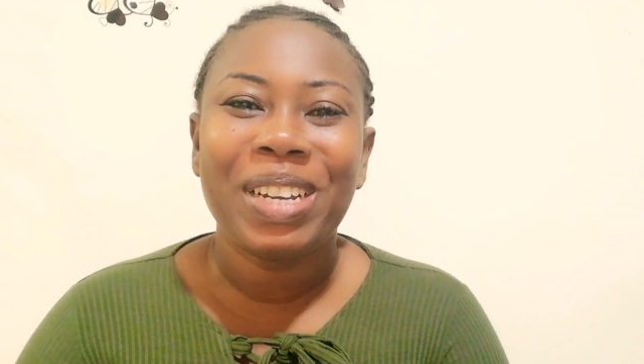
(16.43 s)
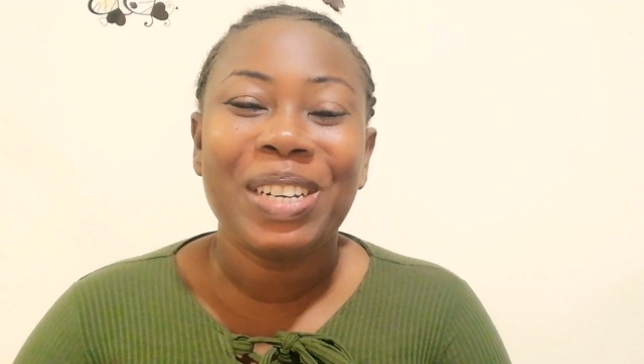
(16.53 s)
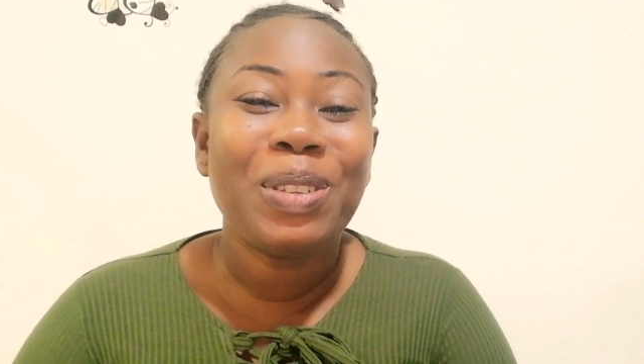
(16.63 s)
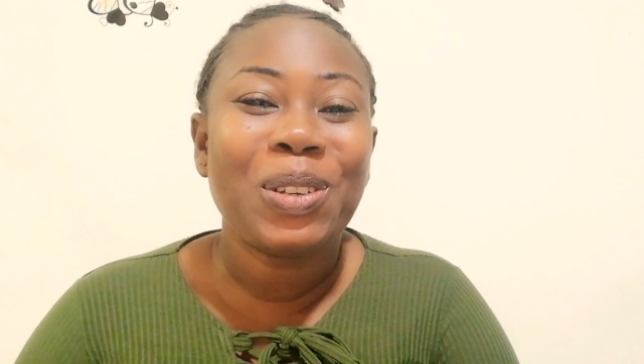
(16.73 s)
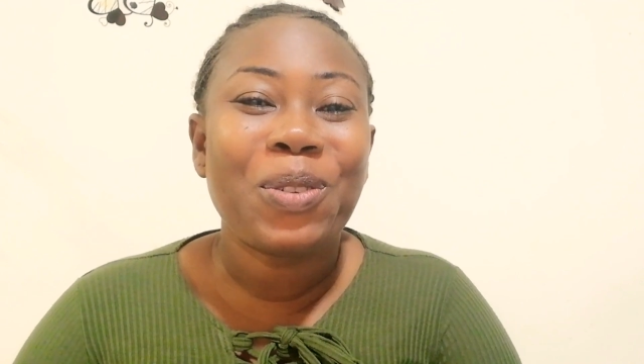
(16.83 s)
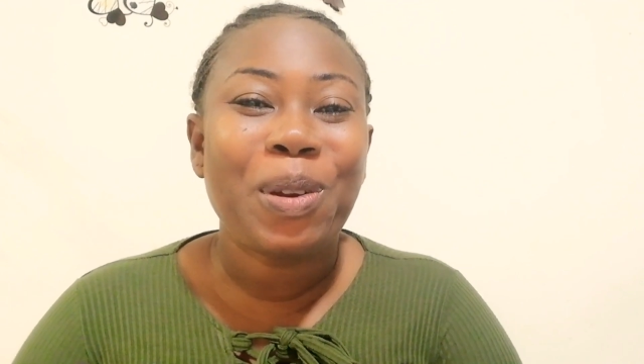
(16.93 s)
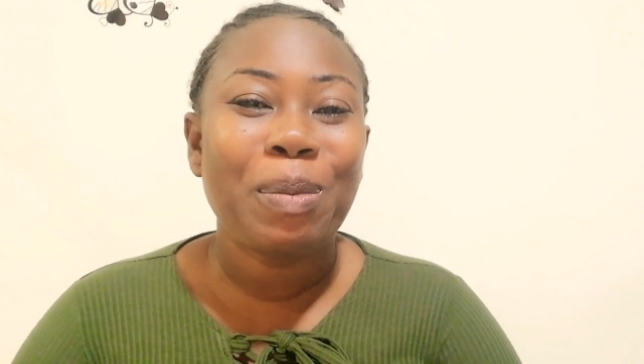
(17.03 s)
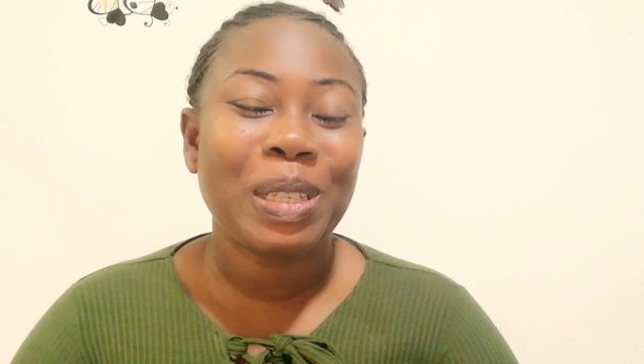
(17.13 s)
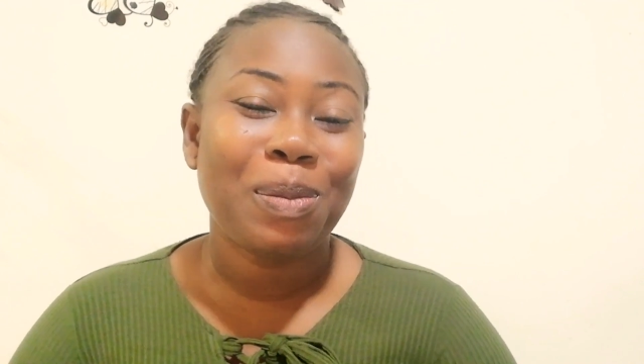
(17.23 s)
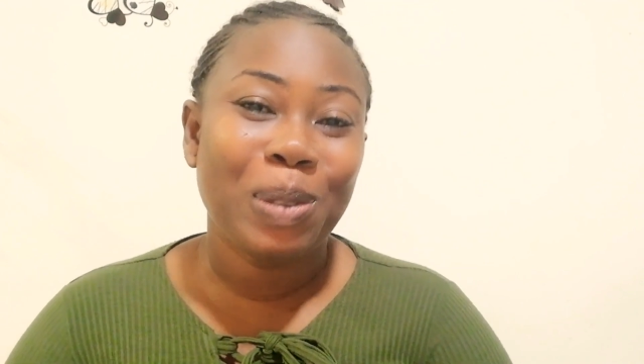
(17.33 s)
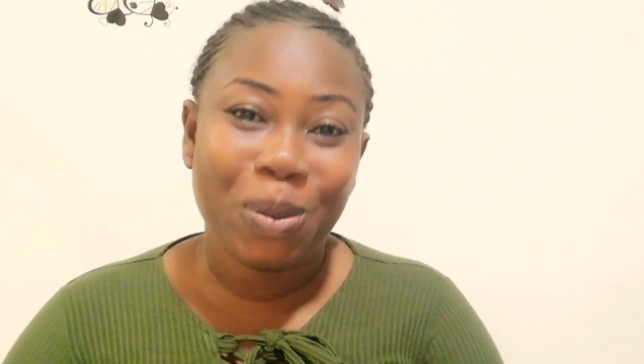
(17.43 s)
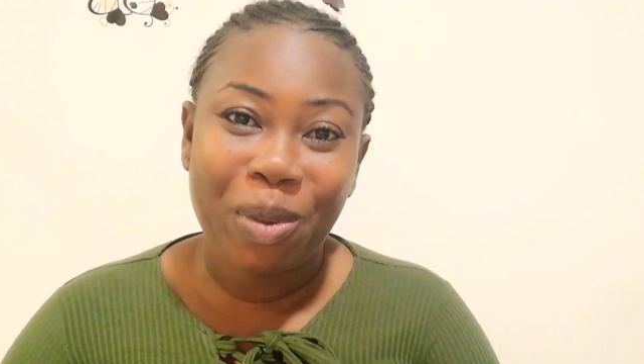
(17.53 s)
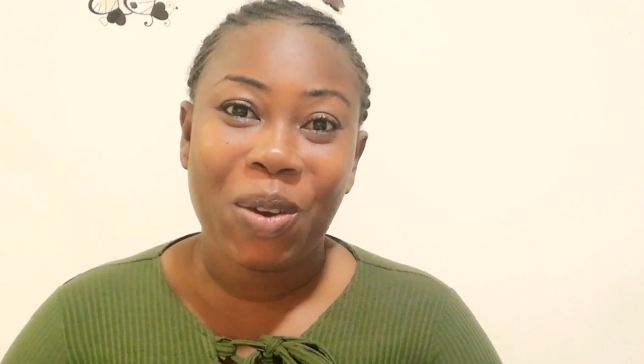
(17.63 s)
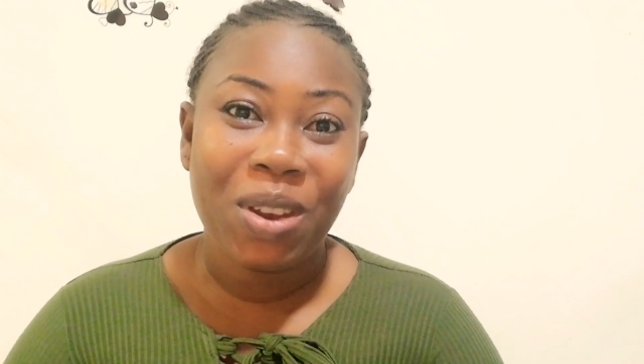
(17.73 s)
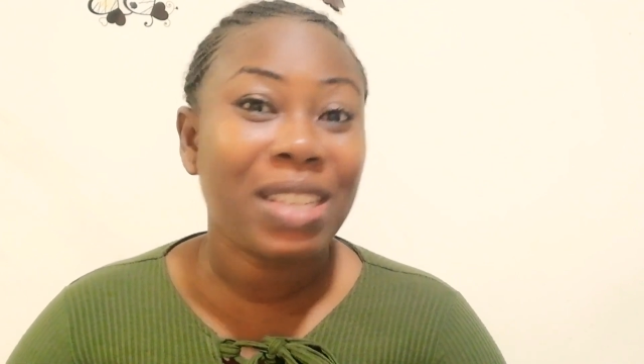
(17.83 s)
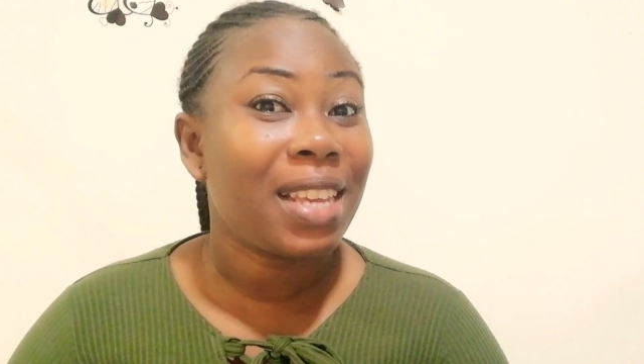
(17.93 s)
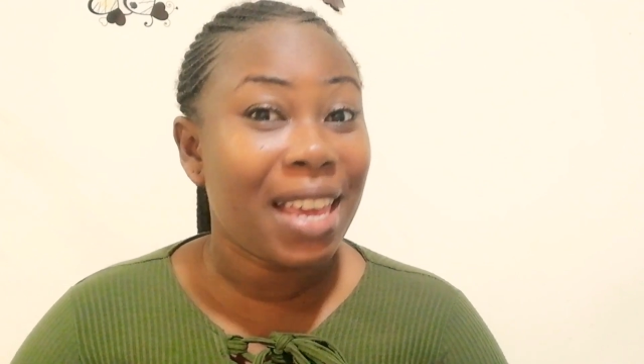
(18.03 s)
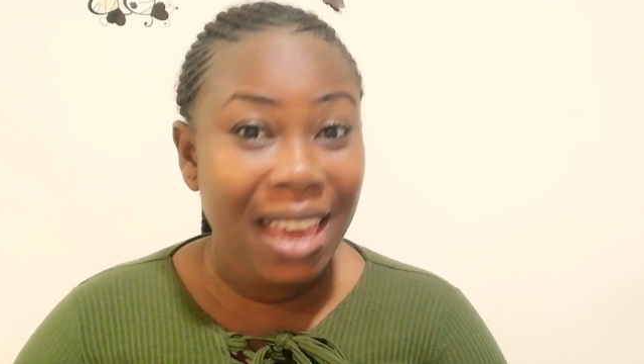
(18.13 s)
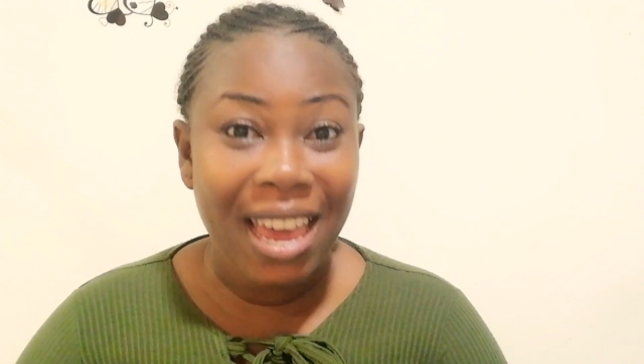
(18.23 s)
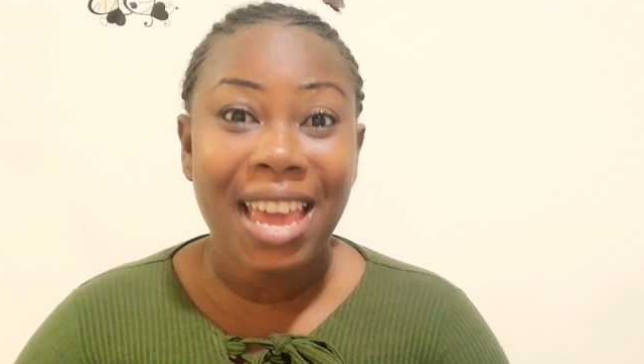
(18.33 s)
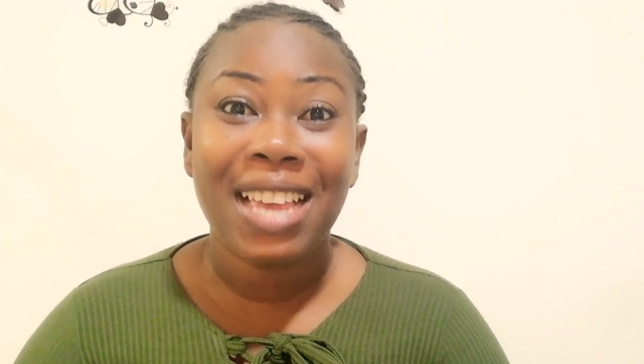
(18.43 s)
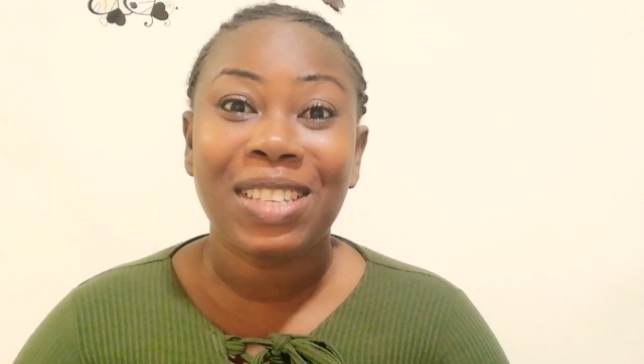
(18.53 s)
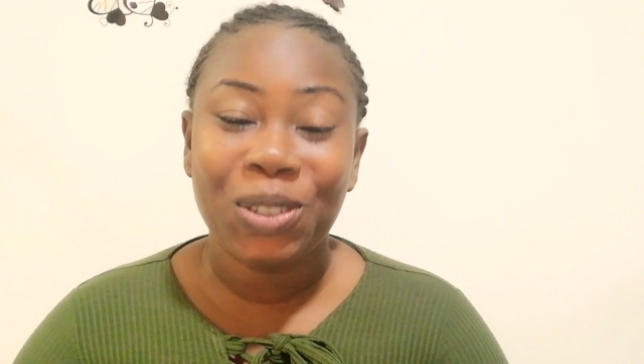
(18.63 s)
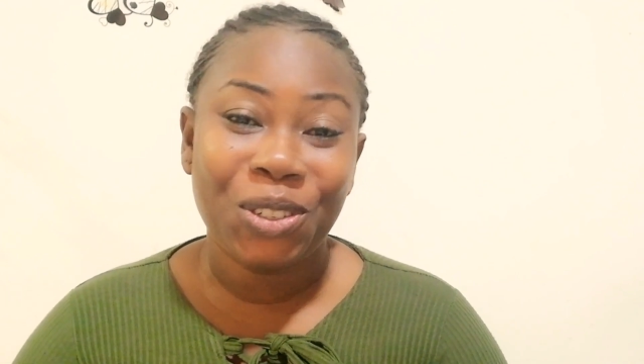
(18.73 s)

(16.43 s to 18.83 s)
My name is Grace in case